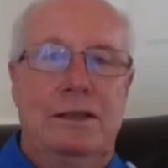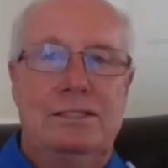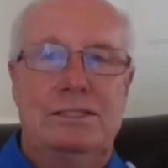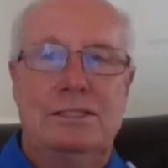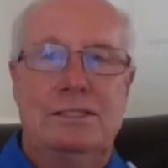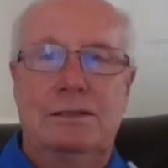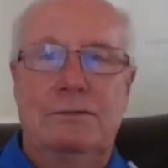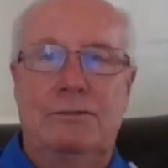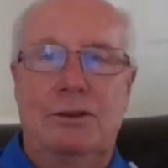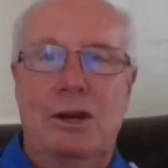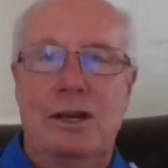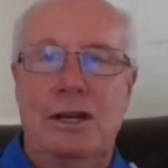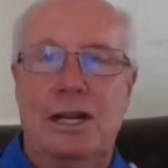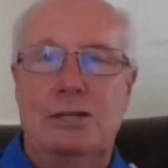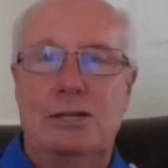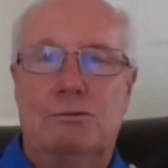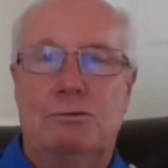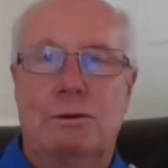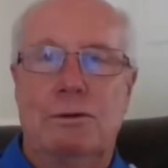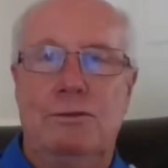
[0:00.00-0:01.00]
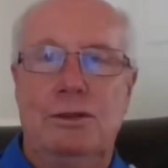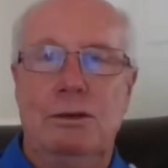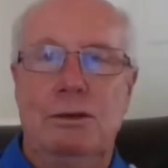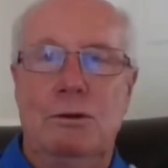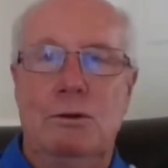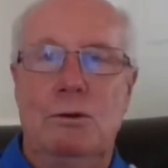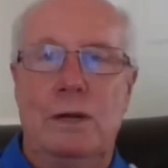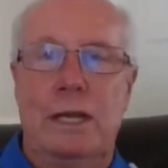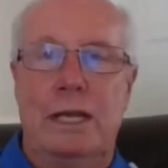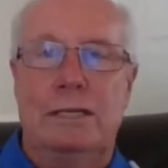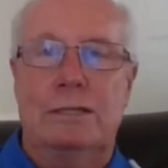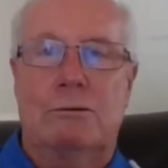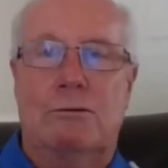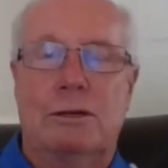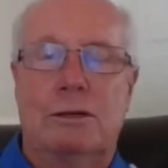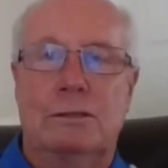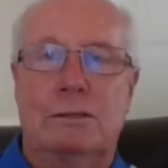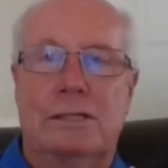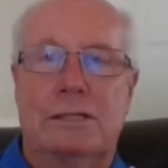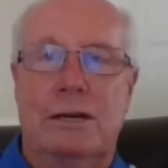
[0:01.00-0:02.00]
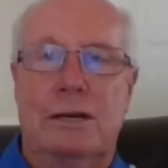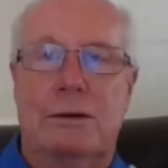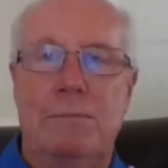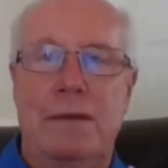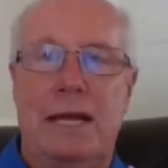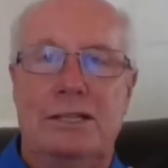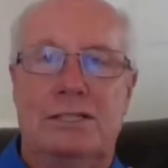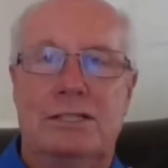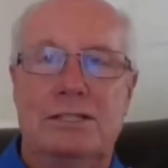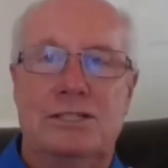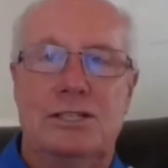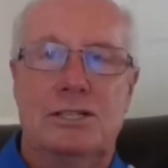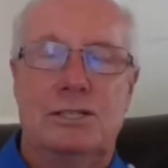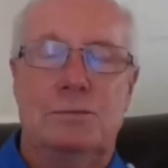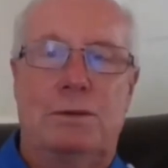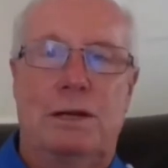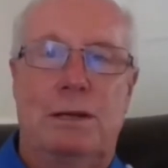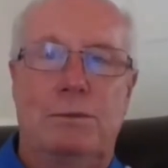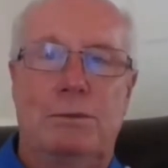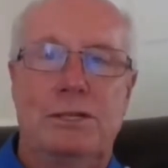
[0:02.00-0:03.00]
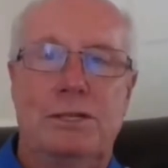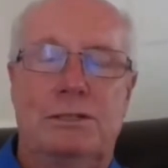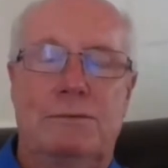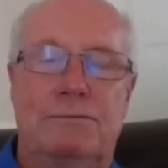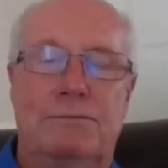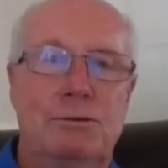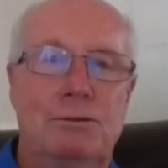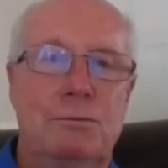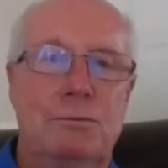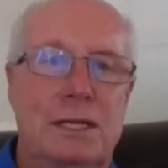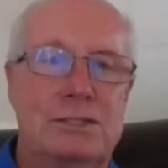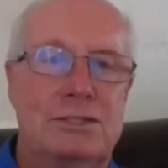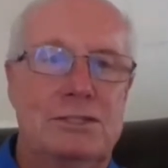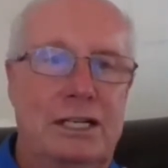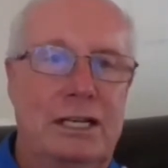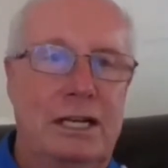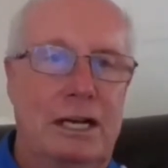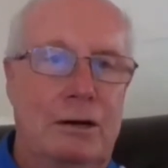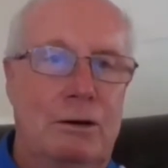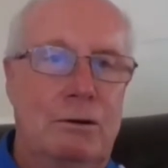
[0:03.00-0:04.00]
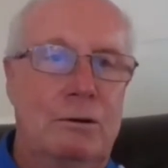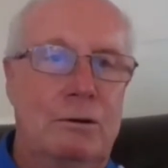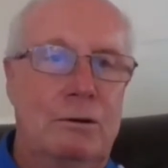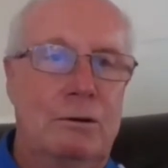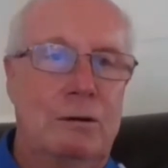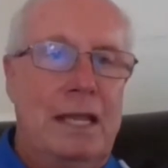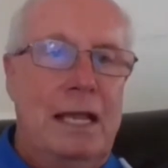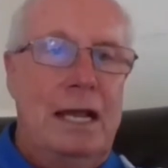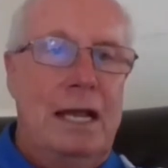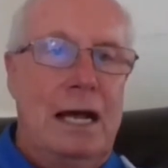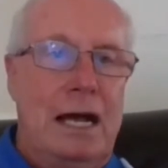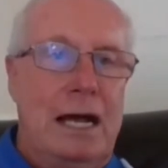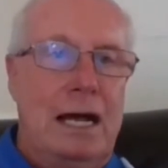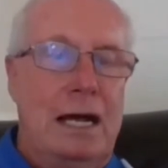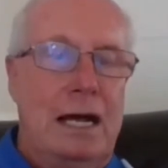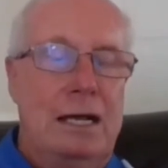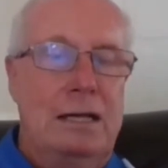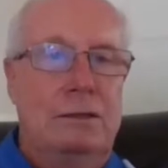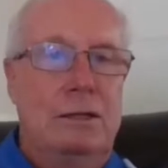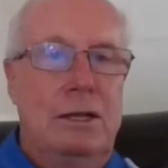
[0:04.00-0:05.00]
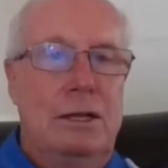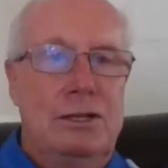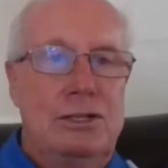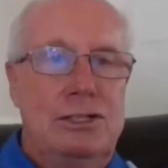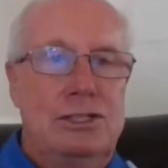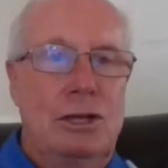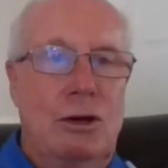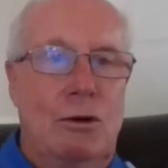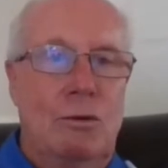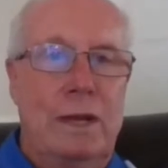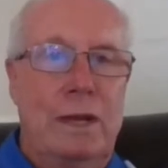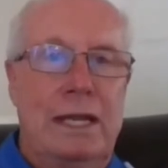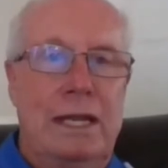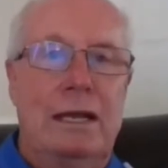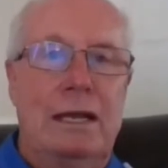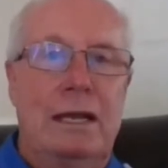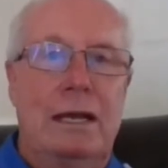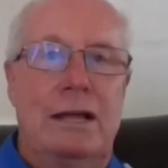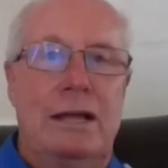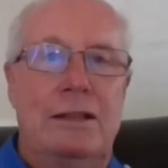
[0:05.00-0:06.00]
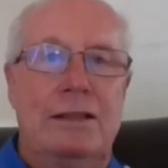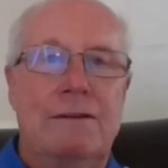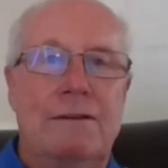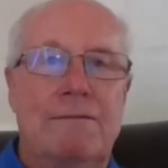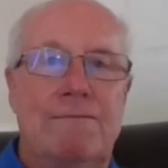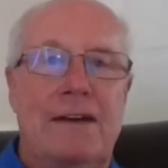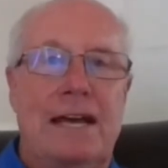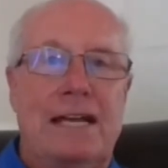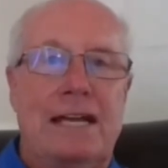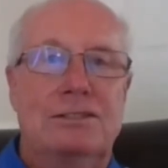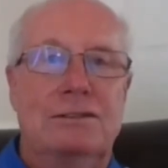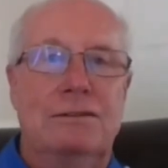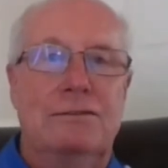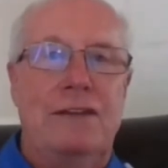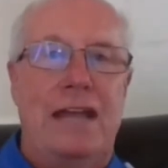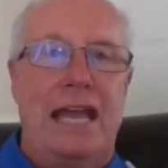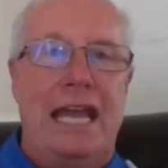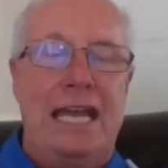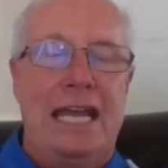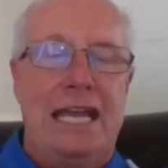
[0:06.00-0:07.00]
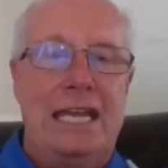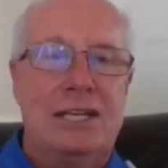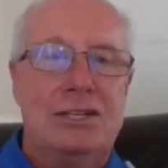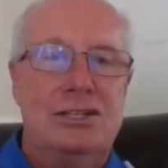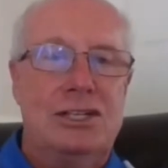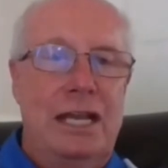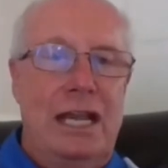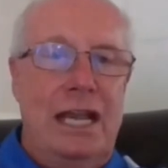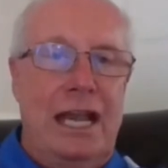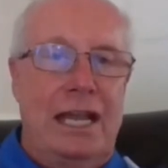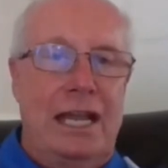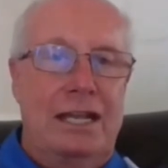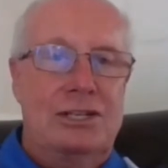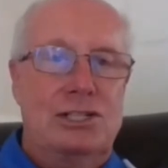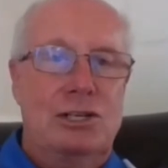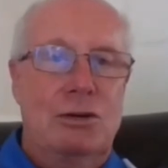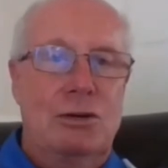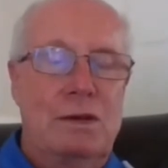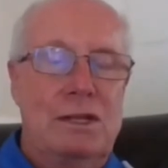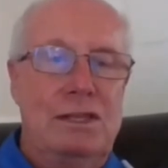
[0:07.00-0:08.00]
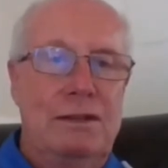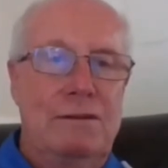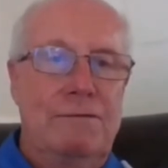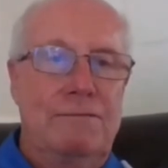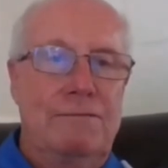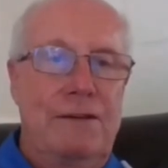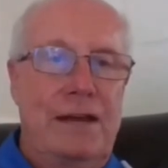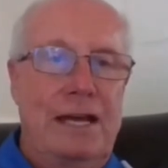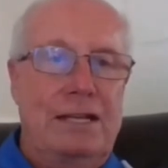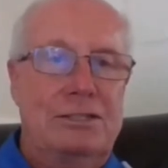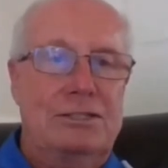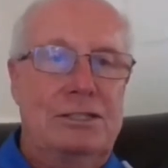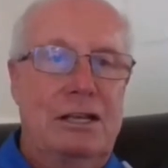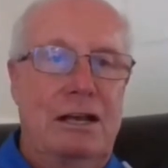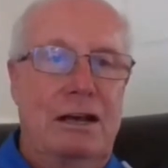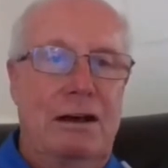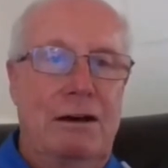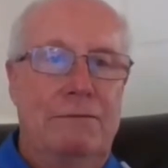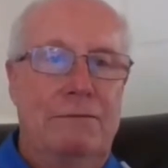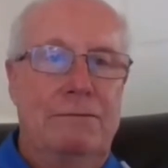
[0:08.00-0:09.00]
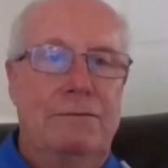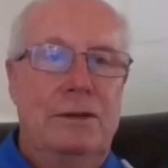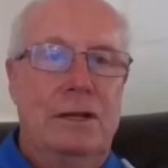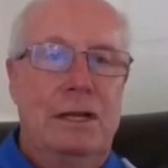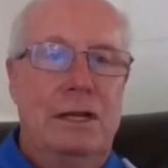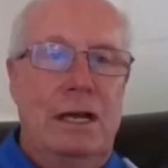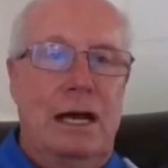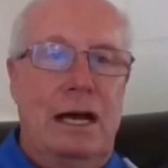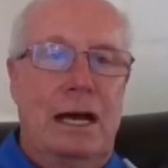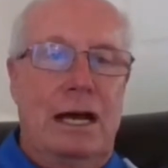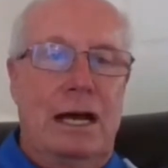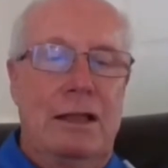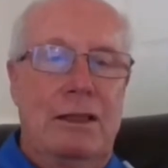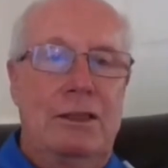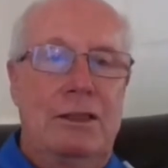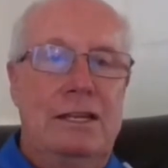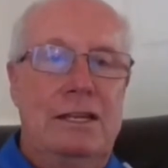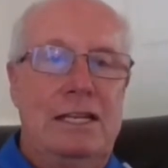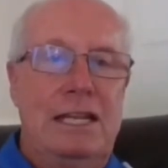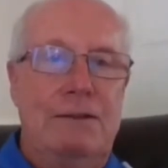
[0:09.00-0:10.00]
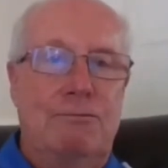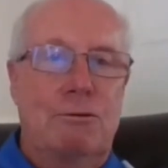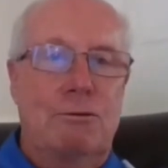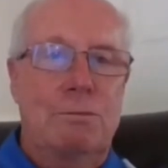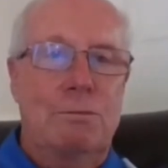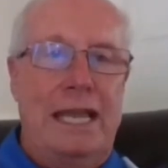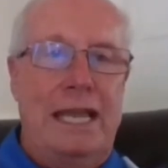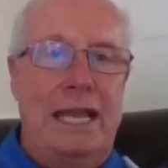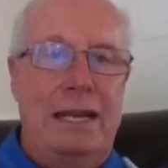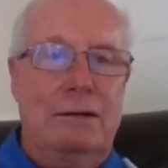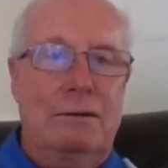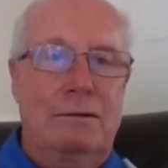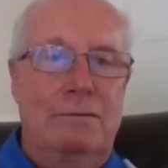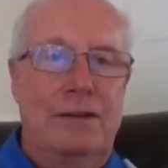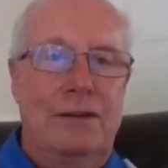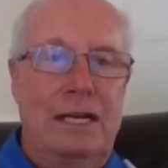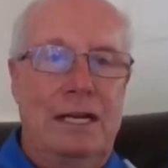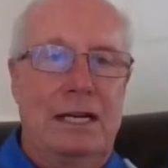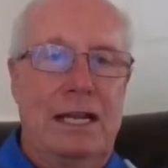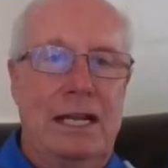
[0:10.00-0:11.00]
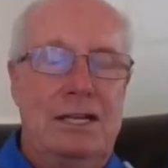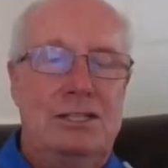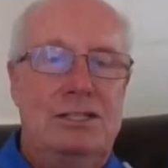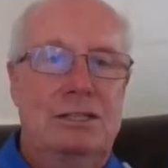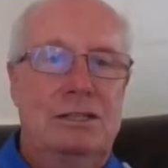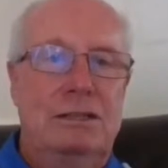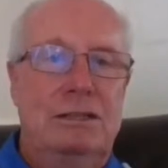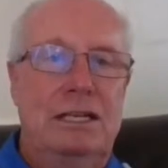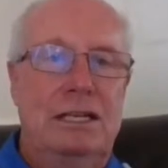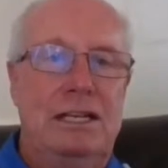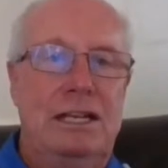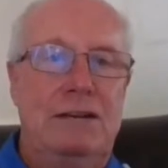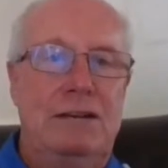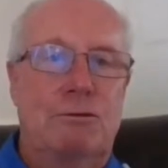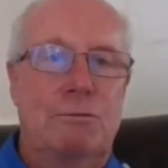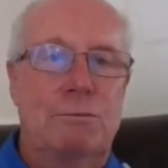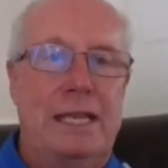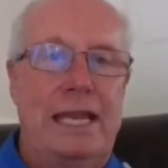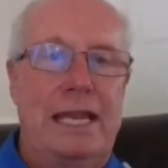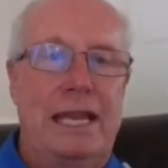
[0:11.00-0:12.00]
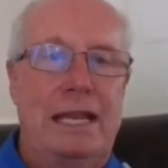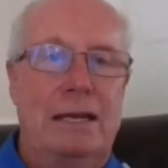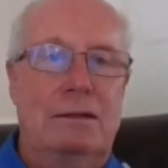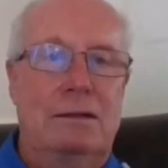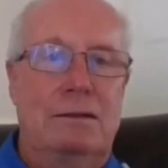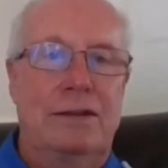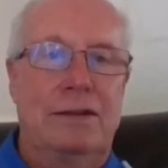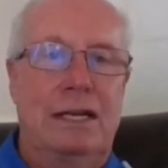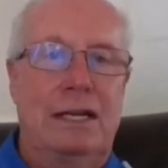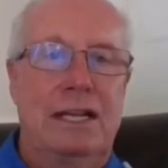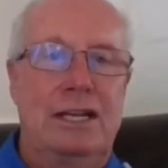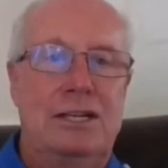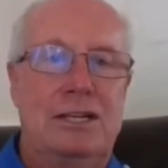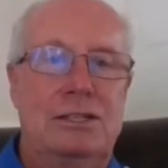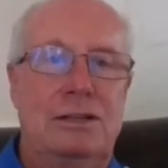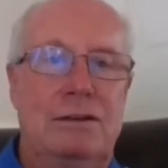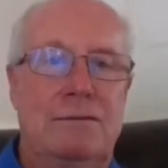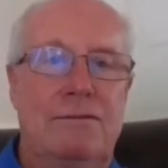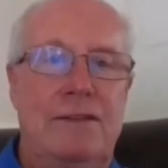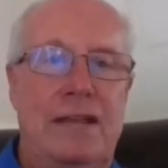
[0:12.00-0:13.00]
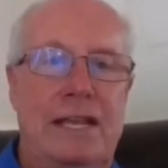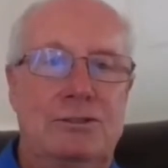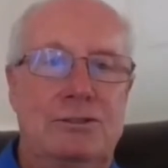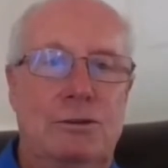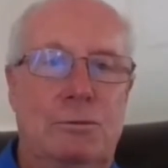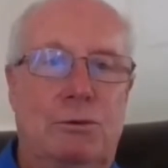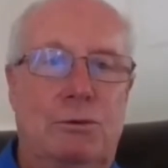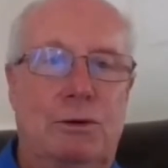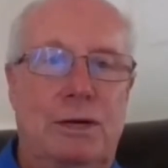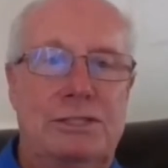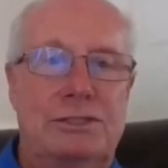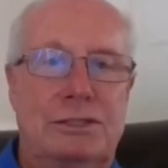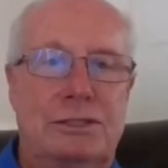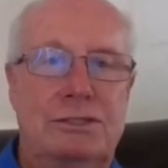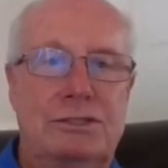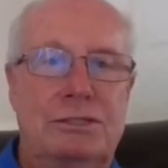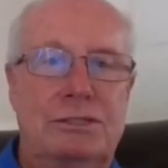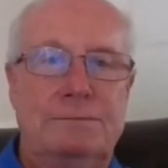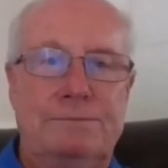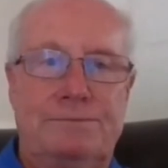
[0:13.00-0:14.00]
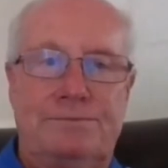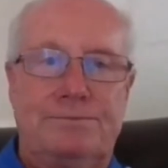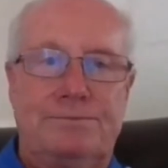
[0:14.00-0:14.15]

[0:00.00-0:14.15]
This is a very nice review in Critical Care Medicine just published a few months ago, showing the effects of age and showing the effects of the need for mechanical ventilation, the need for mechanical ventilation and vasopressors,